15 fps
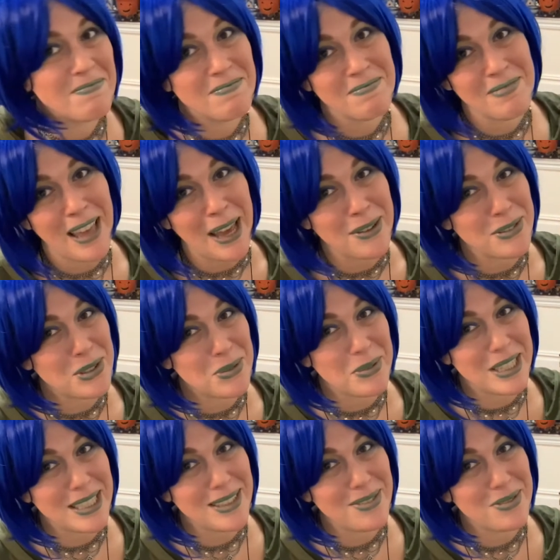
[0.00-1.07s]
How
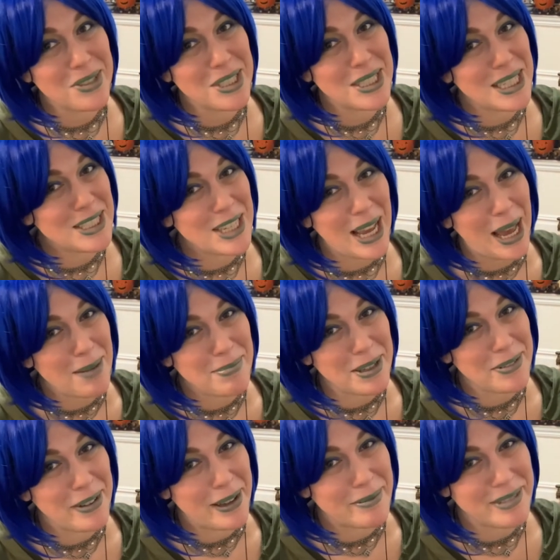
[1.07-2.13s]
sweet. We're such a happy
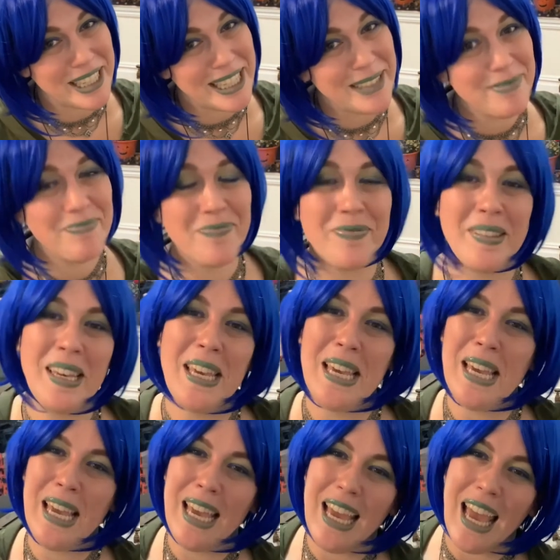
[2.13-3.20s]
family.
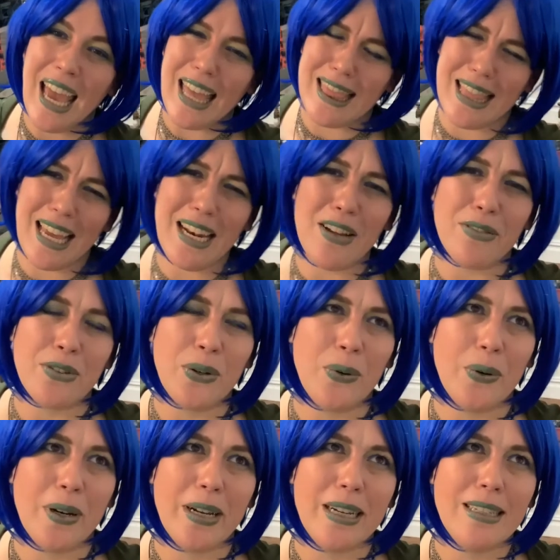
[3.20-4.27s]
And then, of
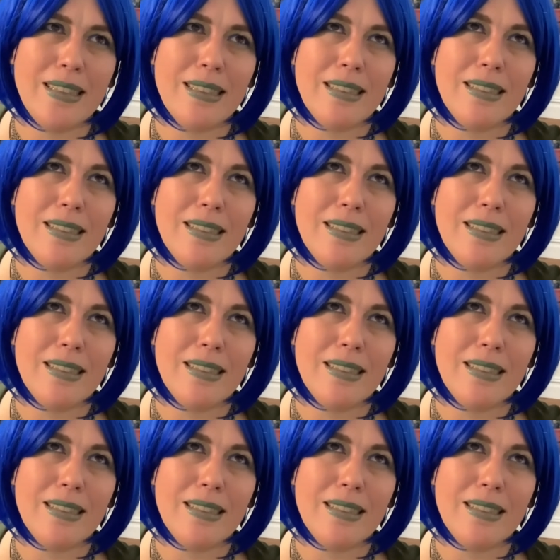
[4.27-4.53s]
course,